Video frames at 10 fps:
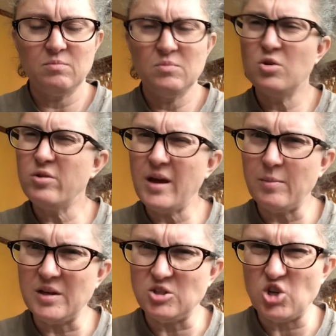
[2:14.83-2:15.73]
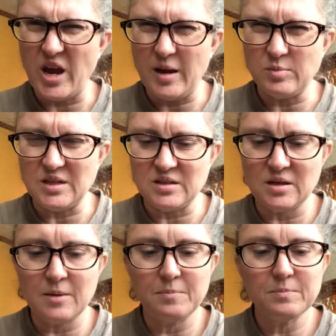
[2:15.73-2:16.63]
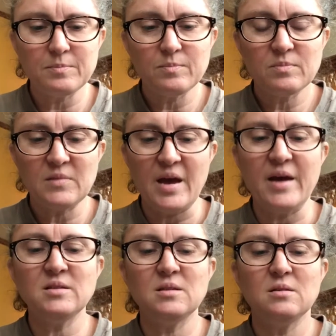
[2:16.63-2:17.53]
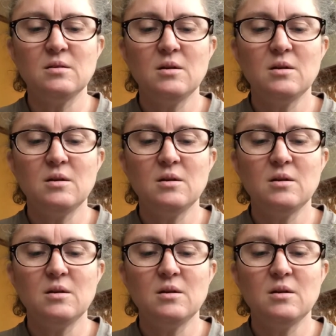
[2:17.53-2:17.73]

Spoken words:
"Your name is James, isn't it?" "Yes."